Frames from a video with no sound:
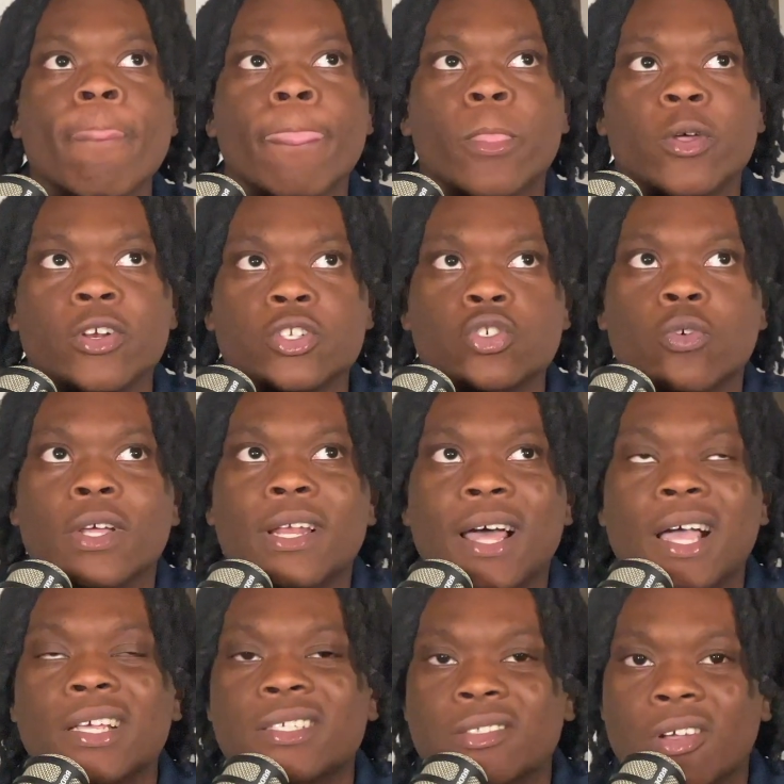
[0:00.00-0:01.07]
the Detroit
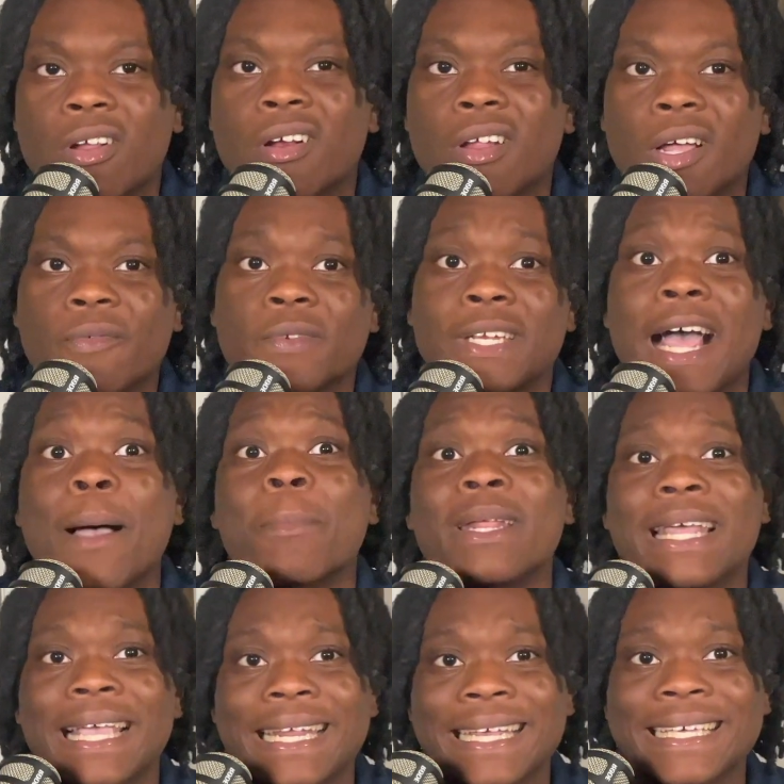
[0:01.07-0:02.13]
Lions started off
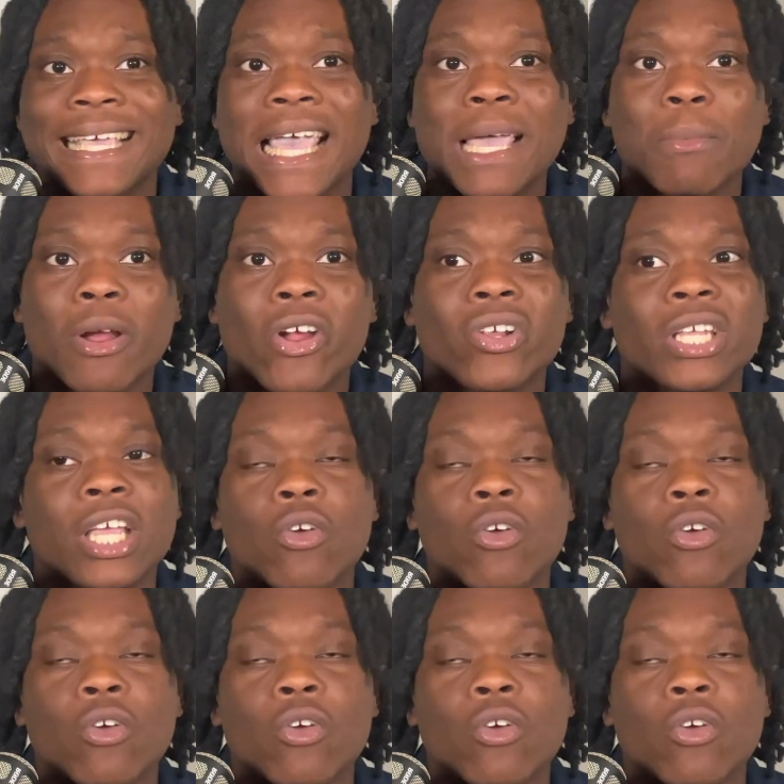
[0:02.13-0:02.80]
dominating the game early.